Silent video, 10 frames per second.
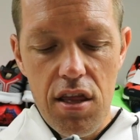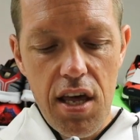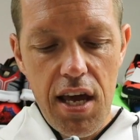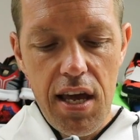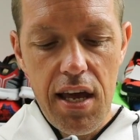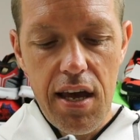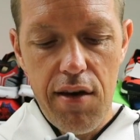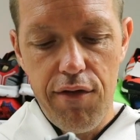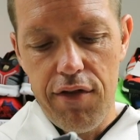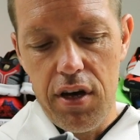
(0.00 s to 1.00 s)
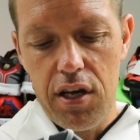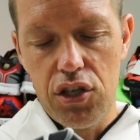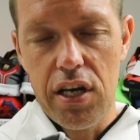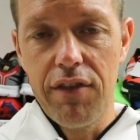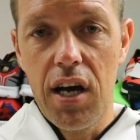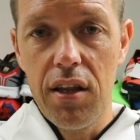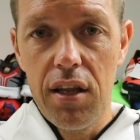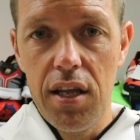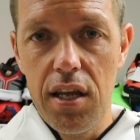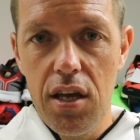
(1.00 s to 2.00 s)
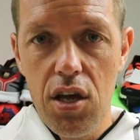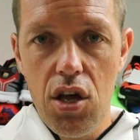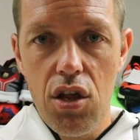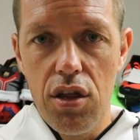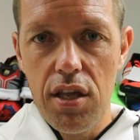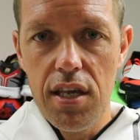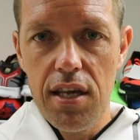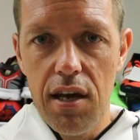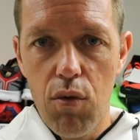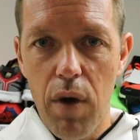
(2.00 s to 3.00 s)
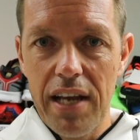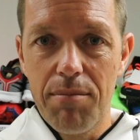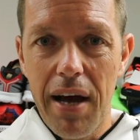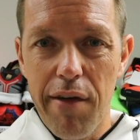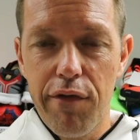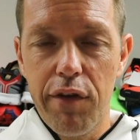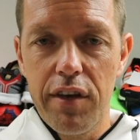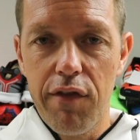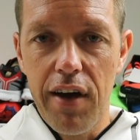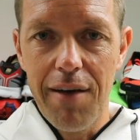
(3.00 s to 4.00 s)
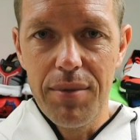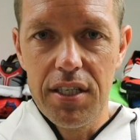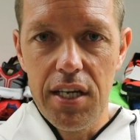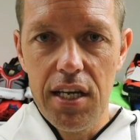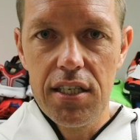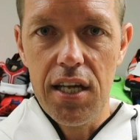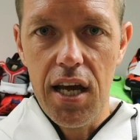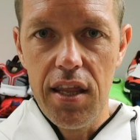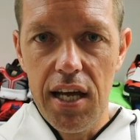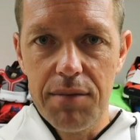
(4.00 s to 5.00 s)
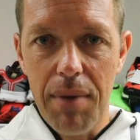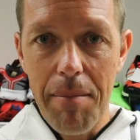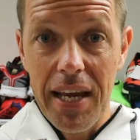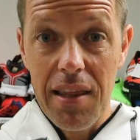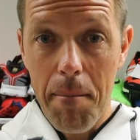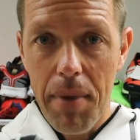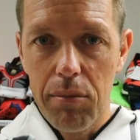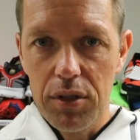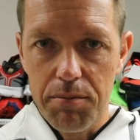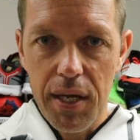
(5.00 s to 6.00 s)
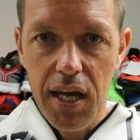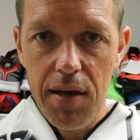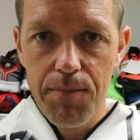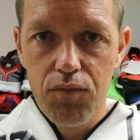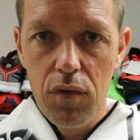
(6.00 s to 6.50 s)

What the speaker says: They have shaved down the weight by 55%, and that's by making the bubbles bigger.